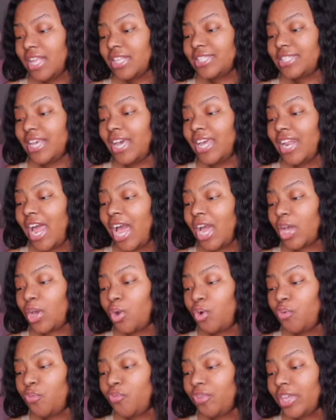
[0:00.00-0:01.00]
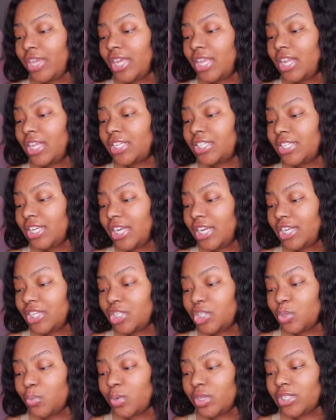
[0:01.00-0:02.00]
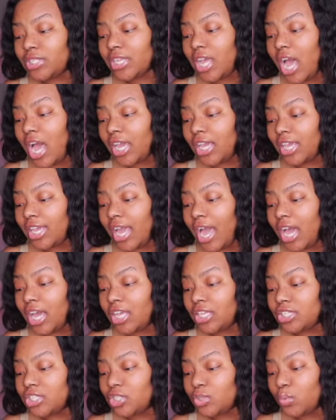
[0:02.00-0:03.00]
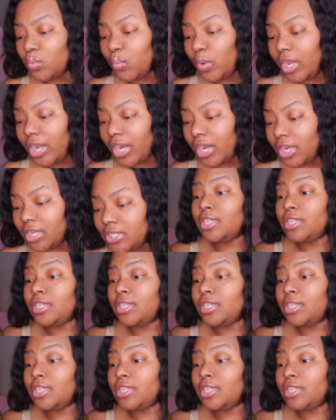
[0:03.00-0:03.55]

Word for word: Tell that goofy get a chair, she was cocky, I could swear.